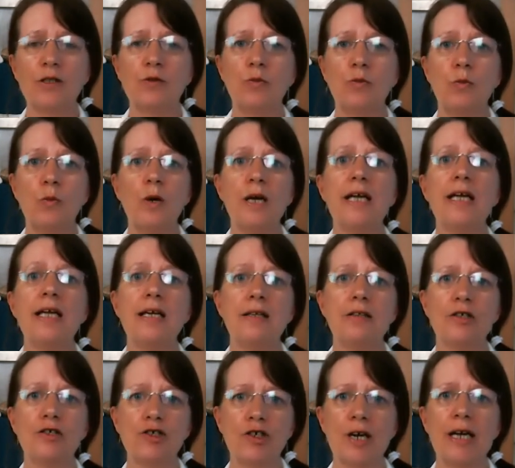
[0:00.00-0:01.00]
We, the
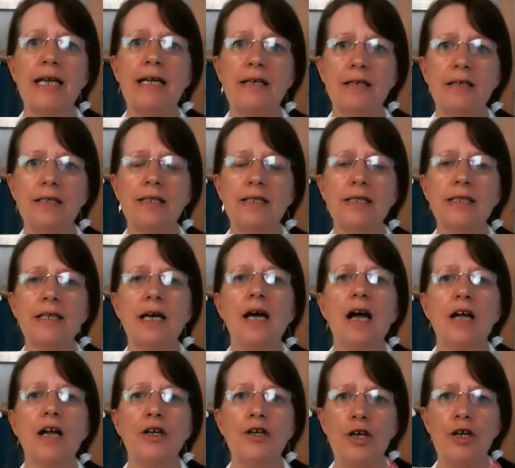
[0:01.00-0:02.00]
trainers,
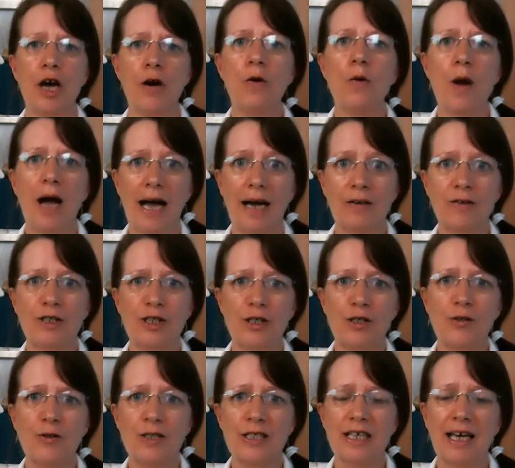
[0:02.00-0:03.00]
know how to
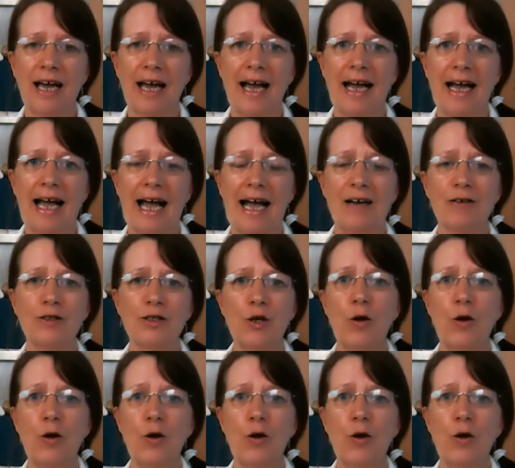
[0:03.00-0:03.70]
use the Hangouts.